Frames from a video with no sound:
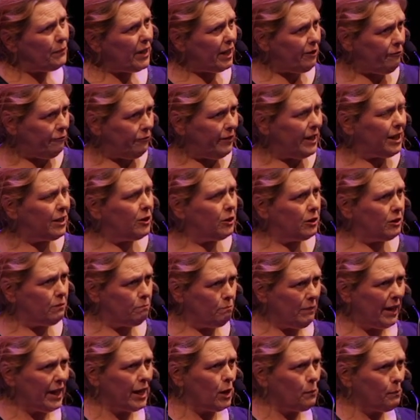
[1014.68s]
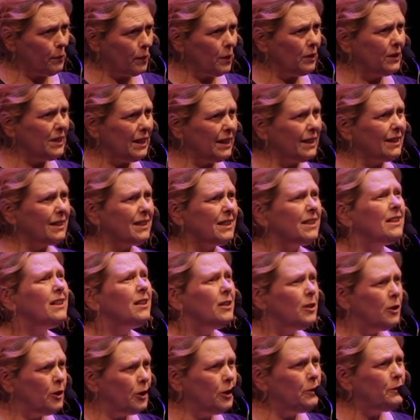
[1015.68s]
If we could make a product,
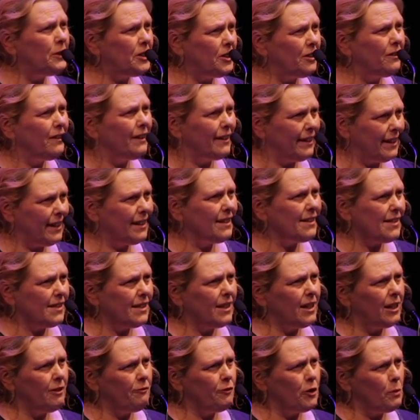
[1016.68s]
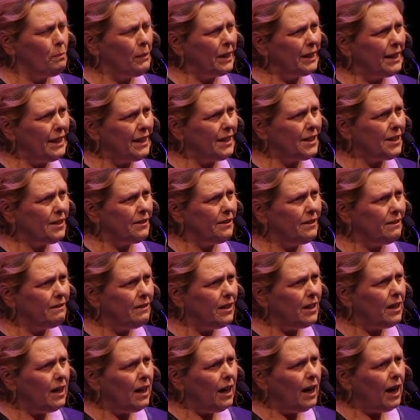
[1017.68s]
who would you like us to give the money to?
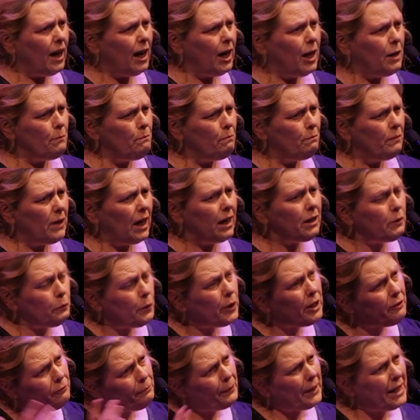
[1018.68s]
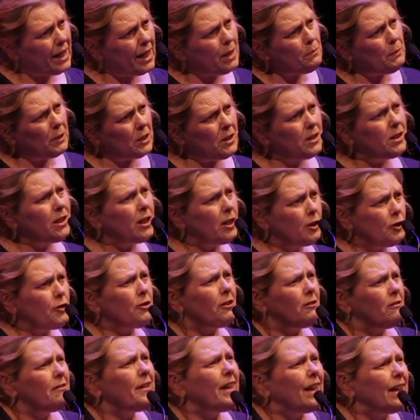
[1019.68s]
And we've been able to
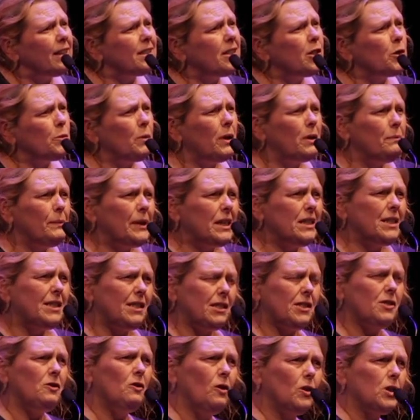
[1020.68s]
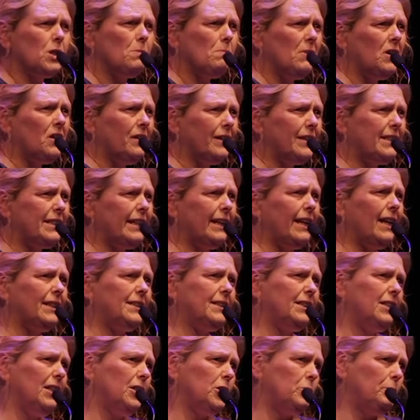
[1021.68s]
control that as well, because it's not a marketing
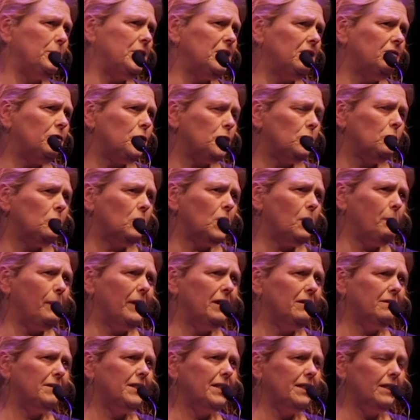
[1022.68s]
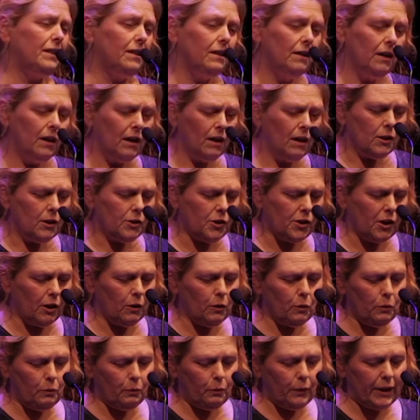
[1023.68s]
exercise. We don't talk about it.
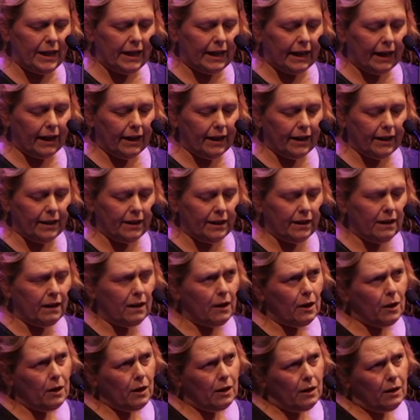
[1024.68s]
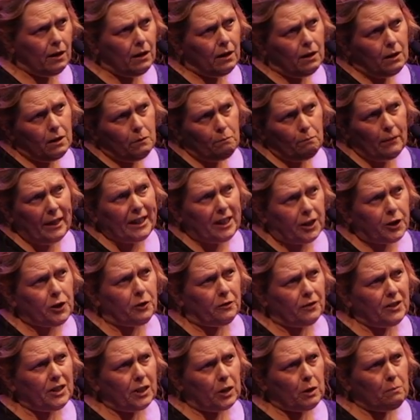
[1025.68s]
So we can make
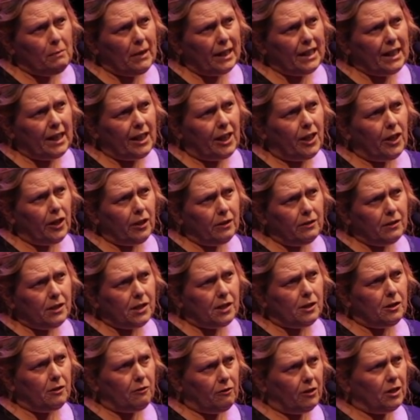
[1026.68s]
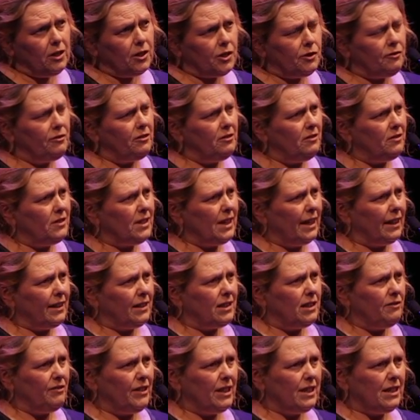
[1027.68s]
sure that the money goes to grassroots
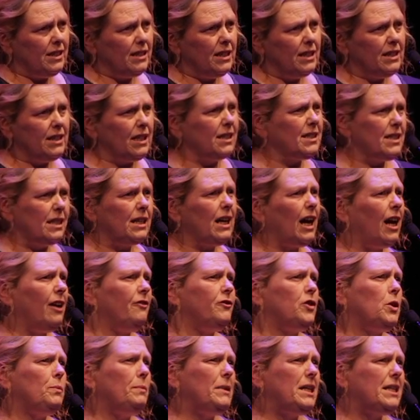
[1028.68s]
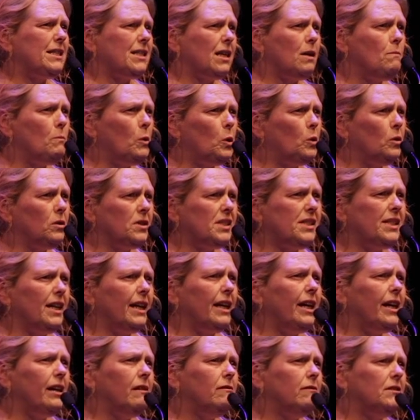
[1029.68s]
activists. It doesn't have to be some all
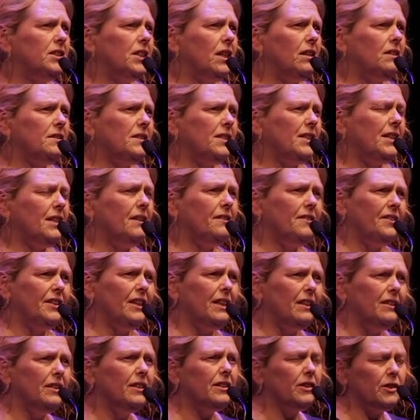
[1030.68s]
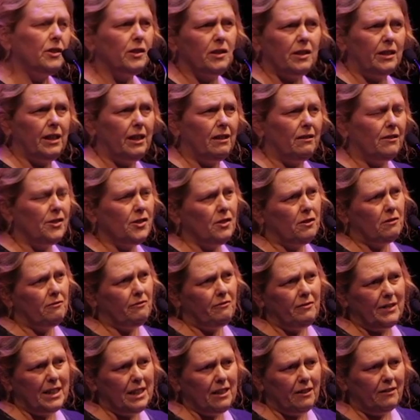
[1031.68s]
singing, all dancing thing that, sort
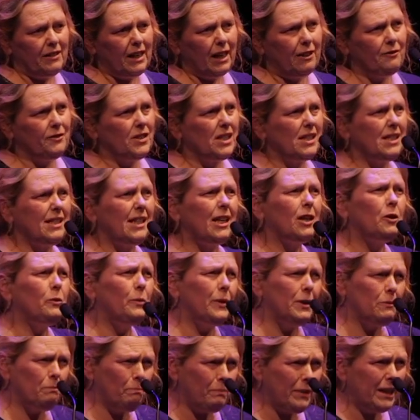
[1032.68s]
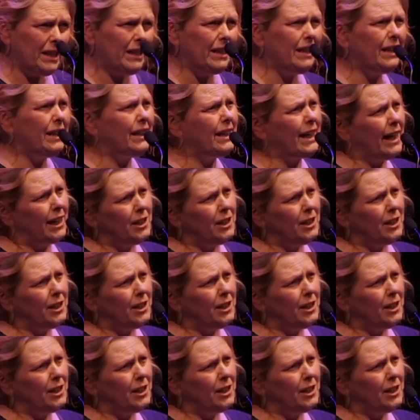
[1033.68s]
of, we don't have to stick with big